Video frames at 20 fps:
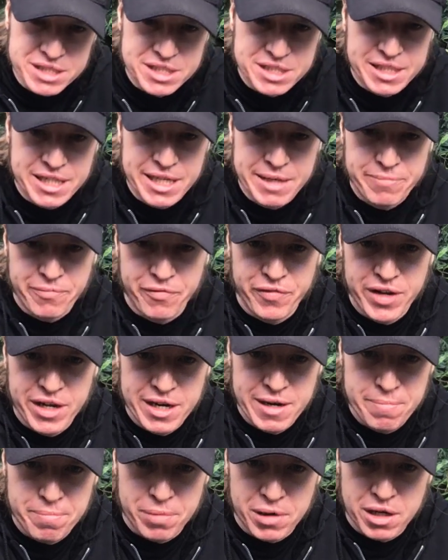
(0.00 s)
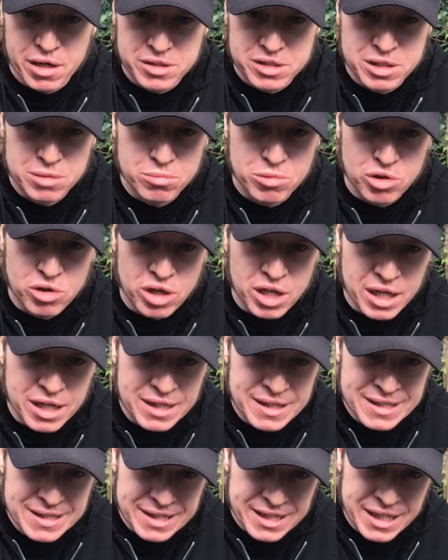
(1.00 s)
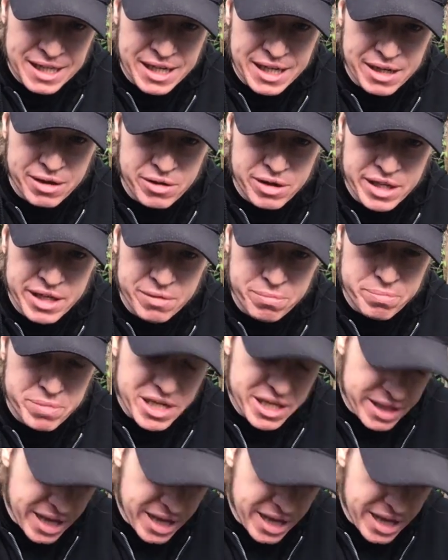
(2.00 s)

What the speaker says: scheme fit in Baltimore and be